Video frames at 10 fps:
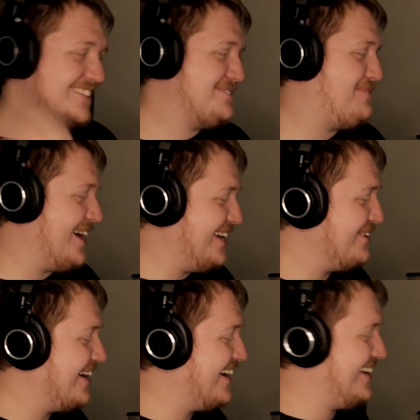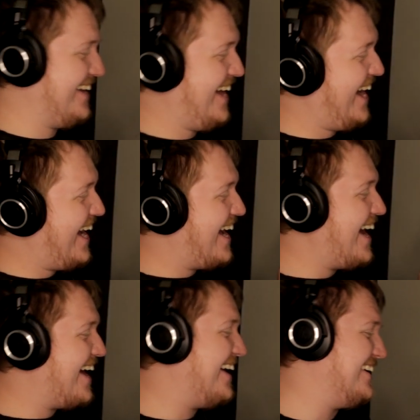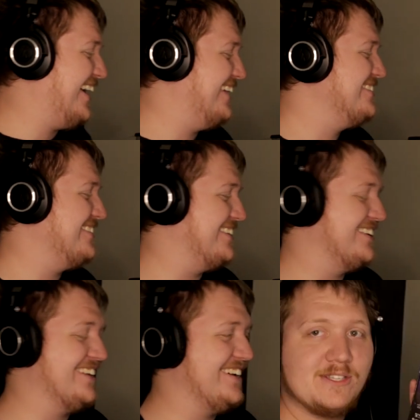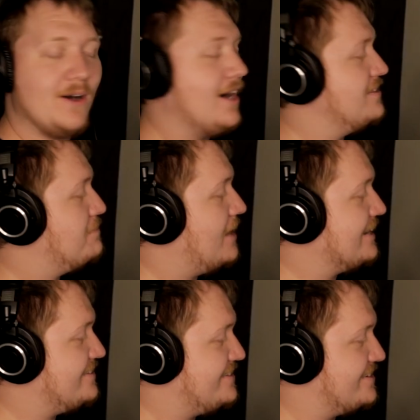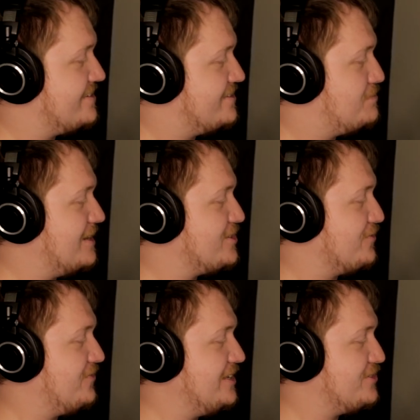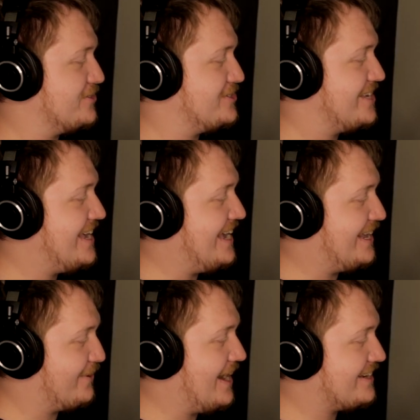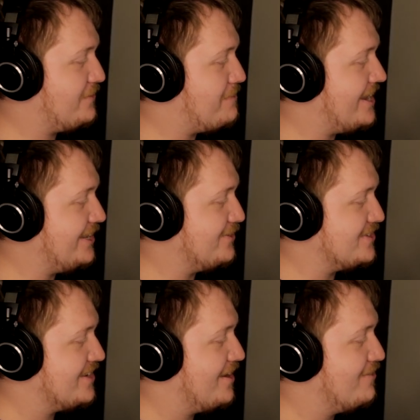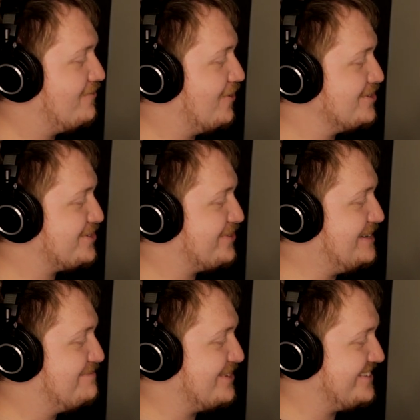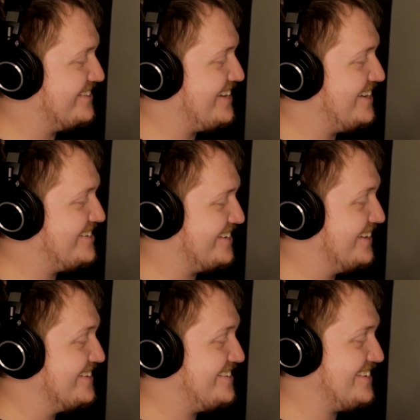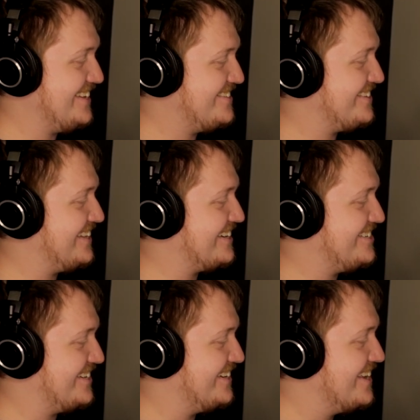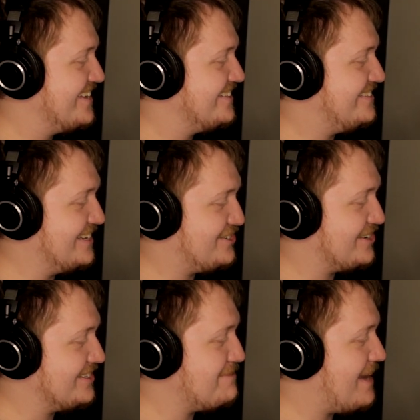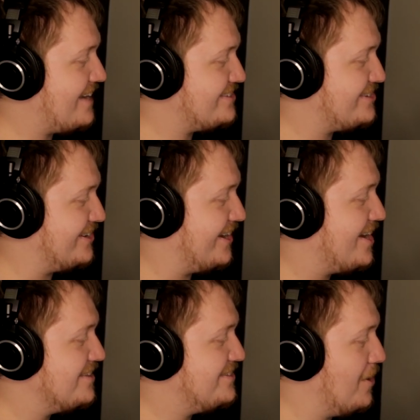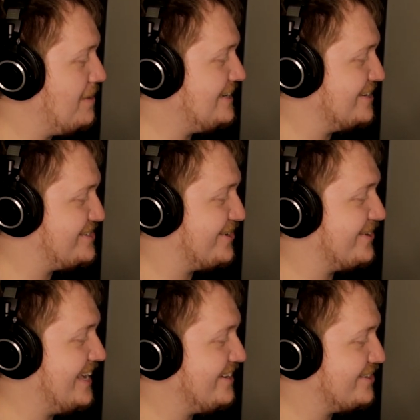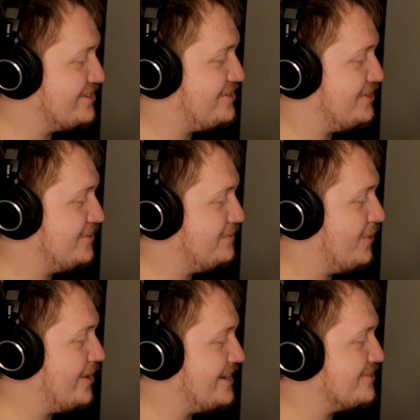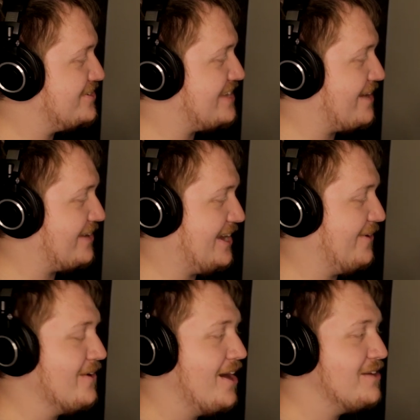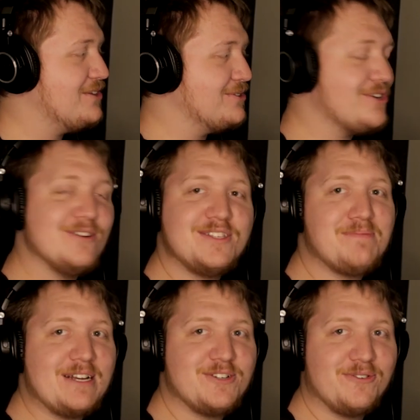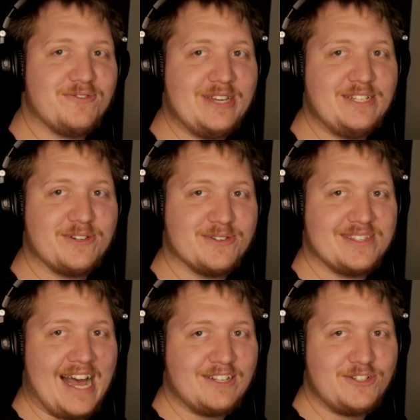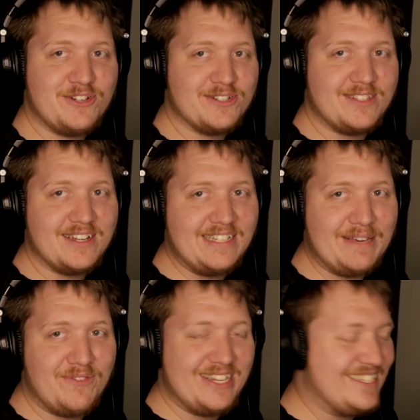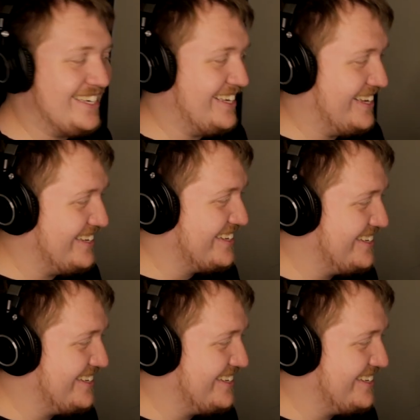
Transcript: It's Pennywise. Yeah, literally. So on the box, it says, special features, interactive menus, full screen presentation, scene selection, digitally mastered, Dolby Digital English 2.0 stereo. Those aren't special features. That's just the DVD.